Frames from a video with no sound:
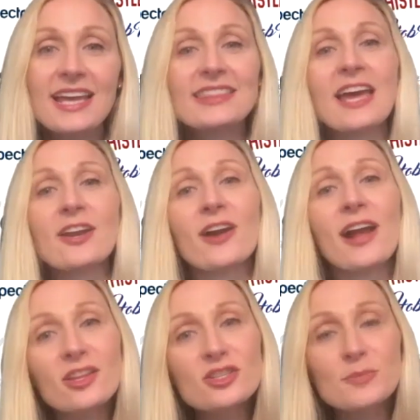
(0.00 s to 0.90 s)
that are
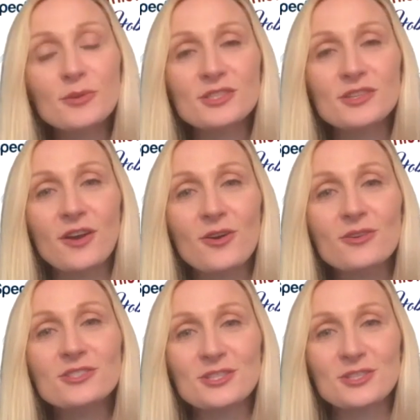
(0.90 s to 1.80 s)
eligible to
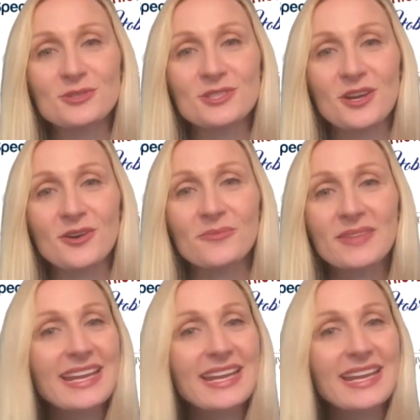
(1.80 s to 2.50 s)
vote to do so.